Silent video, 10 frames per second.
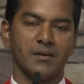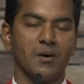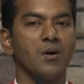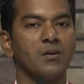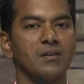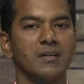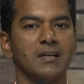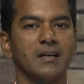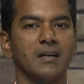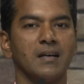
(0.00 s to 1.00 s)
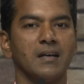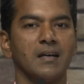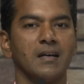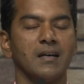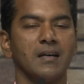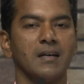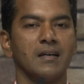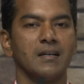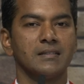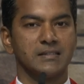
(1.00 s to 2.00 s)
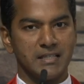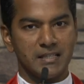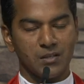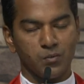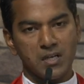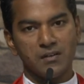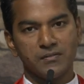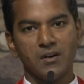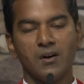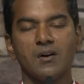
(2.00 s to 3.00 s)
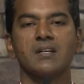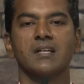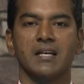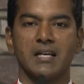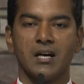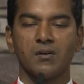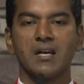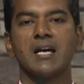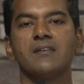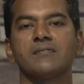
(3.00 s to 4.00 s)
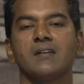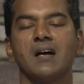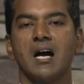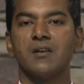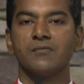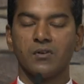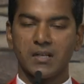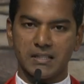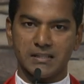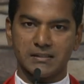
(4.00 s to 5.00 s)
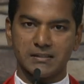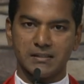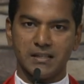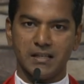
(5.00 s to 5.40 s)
Or seeing the will of God in our life and for others,